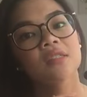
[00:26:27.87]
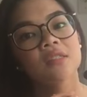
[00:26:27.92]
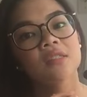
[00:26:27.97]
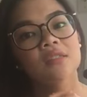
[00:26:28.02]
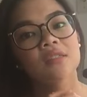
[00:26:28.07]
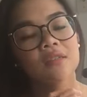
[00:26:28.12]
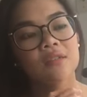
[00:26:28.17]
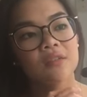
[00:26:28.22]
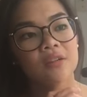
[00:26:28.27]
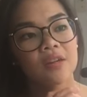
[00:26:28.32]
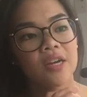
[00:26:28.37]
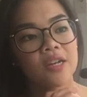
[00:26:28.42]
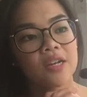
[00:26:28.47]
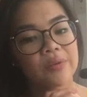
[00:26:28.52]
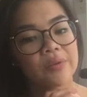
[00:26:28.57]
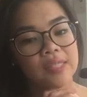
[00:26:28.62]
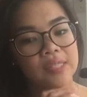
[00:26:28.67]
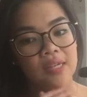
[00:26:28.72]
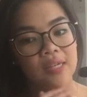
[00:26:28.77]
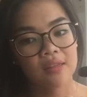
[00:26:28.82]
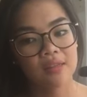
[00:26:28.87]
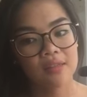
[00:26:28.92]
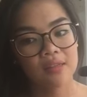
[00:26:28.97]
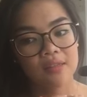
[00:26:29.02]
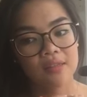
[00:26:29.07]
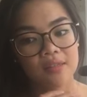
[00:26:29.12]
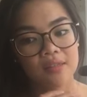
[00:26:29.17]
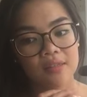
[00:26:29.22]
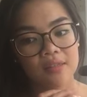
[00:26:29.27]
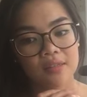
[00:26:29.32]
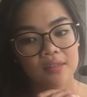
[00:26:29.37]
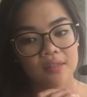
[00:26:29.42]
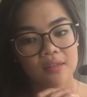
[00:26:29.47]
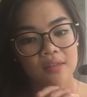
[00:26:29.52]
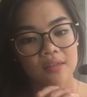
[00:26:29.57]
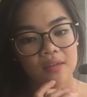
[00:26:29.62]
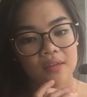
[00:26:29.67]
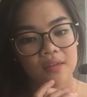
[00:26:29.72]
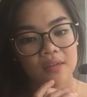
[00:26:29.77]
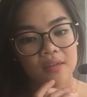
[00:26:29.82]
oh, how do we say this?
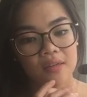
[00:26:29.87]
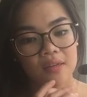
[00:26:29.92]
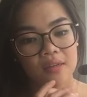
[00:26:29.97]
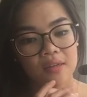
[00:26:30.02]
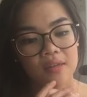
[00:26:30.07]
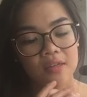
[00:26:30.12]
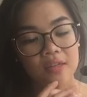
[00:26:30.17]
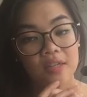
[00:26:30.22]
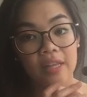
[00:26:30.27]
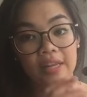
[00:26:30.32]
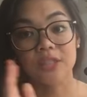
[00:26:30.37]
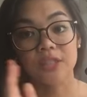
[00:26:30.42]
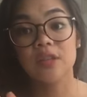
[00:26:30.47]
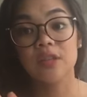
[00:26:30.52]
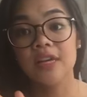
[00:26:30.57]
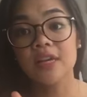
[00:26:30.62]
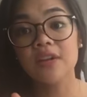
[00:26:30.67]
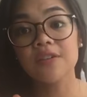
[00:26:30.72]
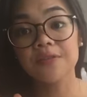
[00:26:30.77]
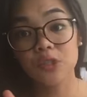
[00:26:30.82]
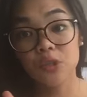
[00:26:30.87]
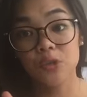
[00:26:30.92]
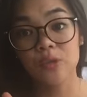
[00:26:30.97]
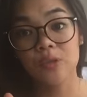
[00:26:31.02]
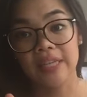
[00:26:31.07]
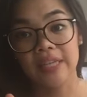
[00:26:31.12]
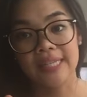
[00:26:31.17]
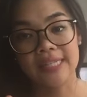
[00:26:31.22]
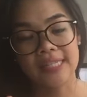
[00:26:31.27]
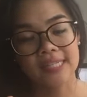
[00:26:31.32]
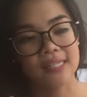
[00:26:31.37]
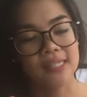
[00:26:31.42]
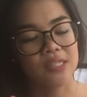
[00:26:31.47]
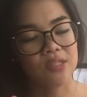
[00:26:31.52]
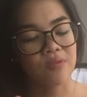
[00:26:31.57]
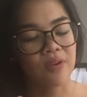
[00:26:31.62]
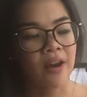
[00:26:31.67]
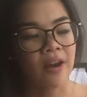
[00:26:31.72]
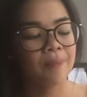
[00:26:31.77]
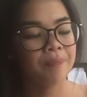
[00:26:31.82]
Like think of two lenses,
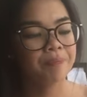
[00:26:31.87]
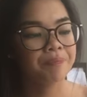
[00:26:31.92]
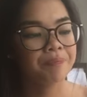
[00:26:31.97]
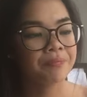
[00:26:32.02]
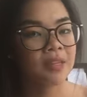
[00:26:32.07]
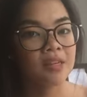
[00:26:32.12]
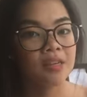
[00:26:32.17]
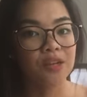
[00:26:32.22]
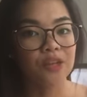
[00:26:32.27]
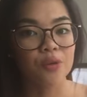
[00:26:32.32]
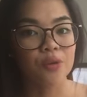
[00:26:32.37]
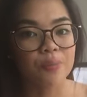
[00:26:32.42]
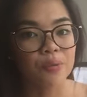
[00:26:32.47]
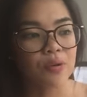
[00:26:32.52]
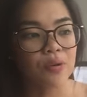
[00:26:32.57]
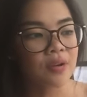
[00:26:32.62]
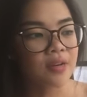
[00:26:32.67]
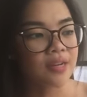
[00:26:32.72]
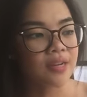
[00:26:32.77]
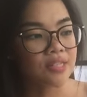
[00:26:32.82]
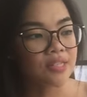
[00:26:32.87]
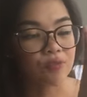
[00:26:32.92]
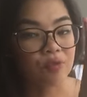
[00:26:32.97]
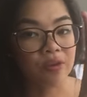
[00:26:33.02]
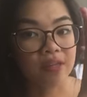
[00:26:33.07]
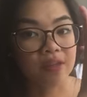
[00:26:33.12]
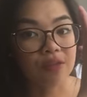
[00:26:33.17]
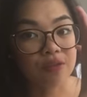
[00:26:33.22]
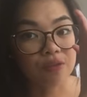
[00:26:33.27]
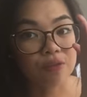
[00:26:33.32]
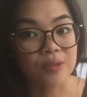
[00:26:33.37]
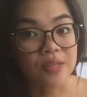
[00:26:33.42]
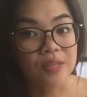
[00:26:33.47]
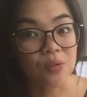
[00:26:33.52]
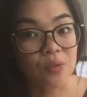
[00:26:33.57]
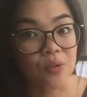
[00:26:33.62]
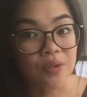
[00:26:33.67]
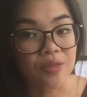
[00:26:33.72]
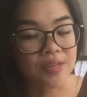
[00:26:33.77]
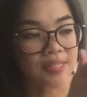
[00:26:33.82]
right? The book is written through the
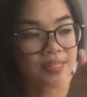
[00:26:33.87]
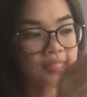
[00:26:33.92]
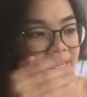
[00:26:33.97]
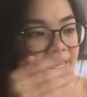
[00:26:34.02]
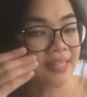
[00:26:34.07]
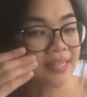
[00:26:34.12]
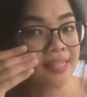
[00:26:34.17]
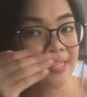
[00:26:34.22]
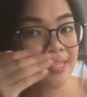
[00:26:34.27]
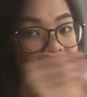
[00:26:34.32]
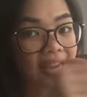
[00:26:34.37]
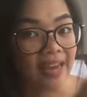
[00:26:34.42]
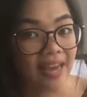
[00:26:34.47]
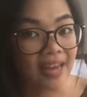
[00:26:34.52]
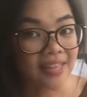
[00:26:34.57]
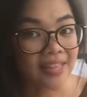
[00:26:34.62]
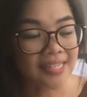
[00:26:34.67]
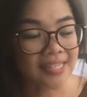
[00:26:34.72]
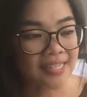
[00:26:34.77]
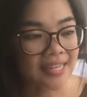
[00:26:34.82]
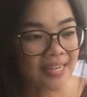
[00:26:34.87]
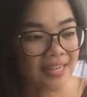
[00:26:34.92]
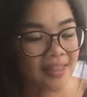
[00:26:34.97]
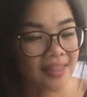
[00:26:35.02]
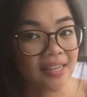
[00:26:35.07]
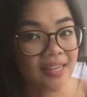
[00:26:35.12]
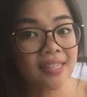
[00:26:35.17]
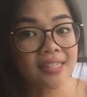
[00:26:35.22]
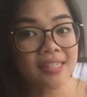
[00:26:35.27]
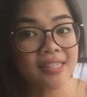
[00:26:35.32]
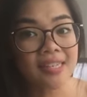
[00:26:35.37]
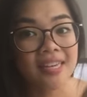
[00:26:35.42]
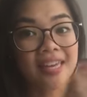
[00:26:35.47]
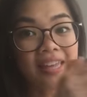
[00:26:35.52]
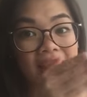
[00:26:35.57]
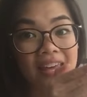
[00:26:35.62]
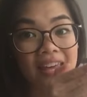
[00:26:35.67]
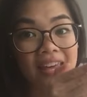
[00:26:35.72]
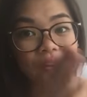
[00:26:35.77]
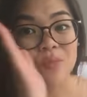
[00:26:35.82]
author's lens, how they see things.
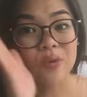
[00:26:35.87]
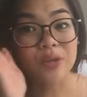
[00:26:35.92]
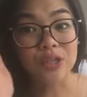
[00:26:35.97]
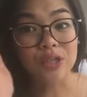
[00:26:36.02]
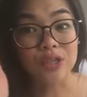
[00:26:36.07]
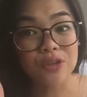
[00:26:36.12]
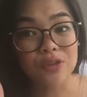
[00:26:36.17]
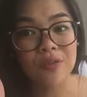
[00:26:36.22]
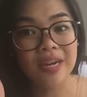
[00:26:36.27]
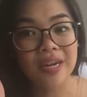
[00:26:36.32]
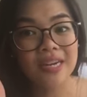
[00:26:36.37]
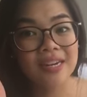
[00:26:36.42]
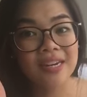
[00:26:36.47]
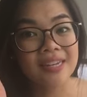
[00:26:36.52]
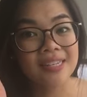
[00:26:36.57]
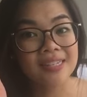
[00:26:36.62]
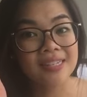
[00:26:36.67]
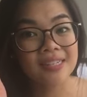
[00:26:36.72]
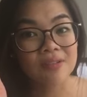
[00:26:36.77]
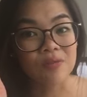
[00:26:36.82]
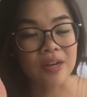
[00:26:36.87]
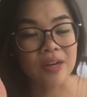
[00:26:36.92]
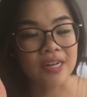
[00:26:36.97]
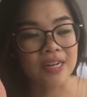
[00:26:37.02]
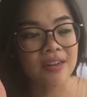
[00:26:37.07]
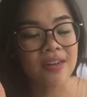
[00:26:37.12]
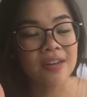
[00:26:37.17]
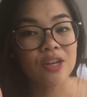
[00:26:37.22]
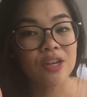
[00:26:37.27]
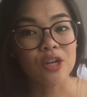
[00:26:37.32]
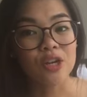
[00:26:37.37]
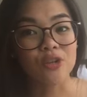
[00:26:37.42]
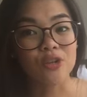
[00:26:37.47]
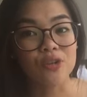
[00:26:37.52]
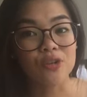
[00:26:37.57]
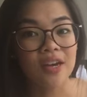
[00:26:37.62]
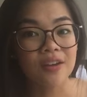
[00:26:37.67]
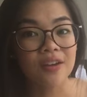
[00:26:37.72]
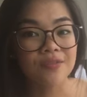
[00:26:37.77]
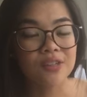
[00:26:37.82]
Then when you read it as a reader, you
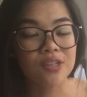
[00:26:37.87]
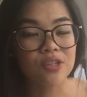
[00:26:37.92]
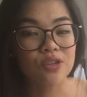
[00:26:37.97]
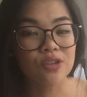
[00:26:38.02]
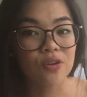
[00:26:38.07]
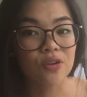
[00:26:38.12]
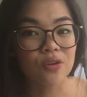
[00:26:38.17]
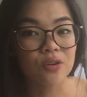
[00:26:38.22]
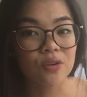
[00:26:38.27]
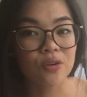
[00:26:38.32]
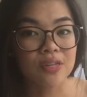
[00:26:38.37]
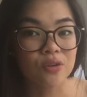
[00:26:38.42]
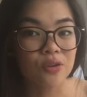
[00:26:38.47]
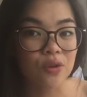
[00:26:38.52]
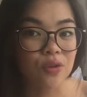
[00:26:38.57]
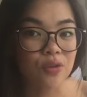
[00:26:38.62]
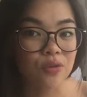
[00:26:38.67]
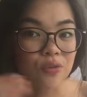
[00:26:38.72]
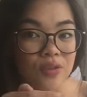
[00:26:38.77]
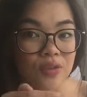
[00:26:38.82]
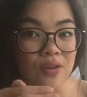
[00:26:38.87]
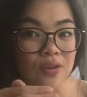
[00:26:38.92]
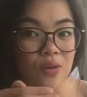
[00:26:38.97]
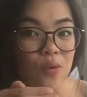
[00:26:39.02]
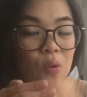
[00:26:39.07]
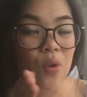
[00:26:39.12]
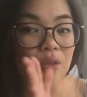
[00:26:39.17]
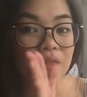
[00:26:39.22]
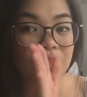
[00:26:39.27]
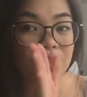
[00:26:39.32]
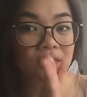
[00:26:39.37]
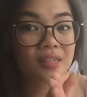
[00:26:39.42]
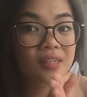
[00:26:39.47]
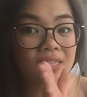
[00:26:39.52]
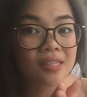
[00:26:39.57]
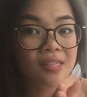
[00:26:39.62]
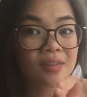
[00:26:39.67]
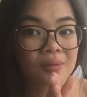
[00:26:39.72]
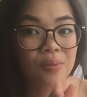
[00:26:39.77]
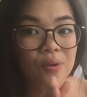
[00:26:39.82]
have to not only go through the author's
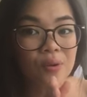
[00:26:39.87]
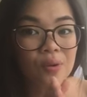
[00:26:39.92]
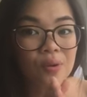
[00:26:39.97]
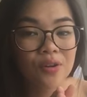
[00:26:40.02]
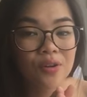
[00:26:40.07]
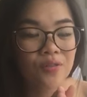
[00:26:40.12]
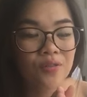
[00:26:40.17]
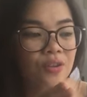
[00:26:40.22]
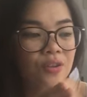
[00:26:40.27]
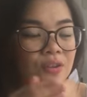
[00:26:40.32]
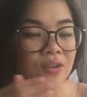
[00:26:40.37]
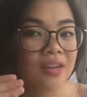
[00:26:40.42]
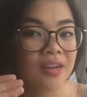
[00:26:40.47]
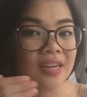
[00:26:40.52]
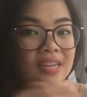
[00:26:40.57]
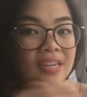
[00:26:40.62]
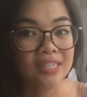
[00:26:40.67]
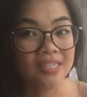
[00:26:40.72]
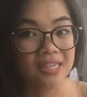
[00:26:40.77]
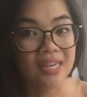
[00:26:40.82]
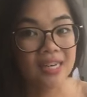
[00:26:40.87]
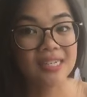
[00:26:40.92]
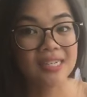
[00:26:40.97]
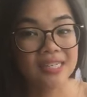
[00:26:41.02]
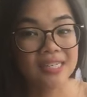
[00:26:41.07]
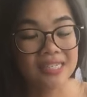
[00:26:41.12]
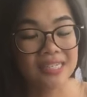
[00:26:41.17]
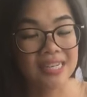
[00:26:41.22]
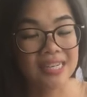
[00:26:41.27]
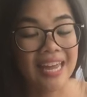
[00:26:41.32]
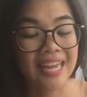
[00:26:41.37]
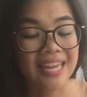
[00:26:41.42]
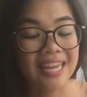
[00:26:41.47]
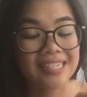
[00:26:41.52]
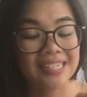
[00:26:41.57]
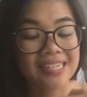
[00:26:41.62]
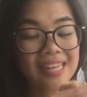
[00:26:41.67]
point of view to understand